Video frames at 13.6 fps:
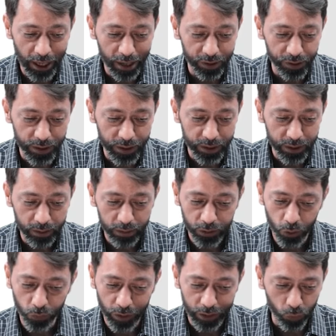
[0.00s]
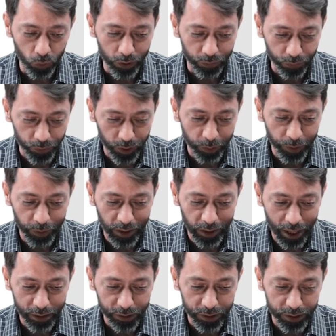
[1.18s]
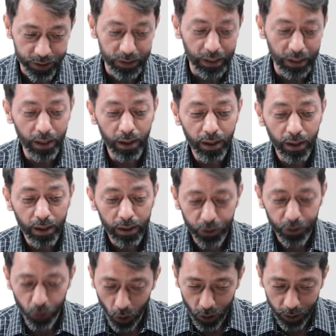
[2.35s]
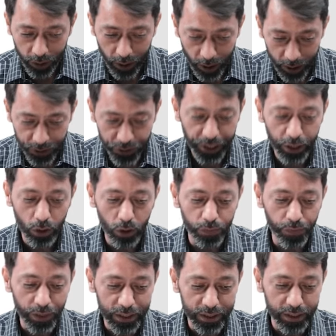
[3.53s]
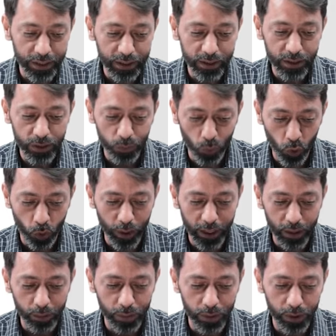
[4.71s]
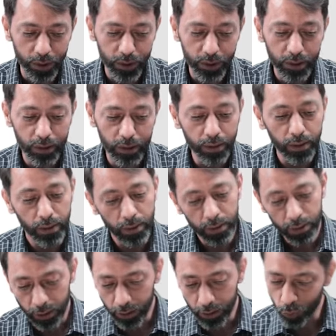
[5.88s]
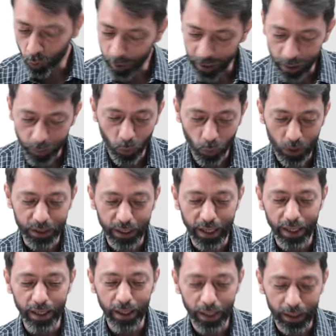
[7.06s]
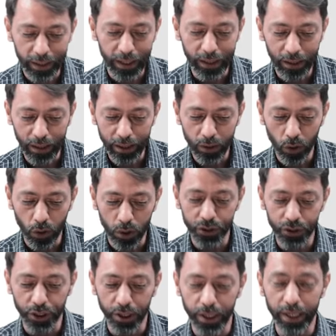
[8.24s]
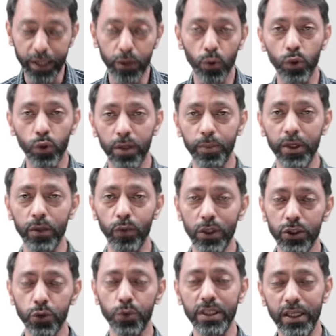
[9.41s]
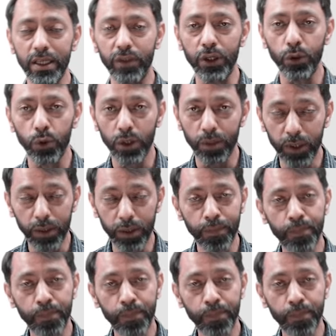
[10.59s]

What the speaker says: address, you will have to confirm email address, your country of residence, mobile number once again, and then click on generate OTP. Once you receive the OTP,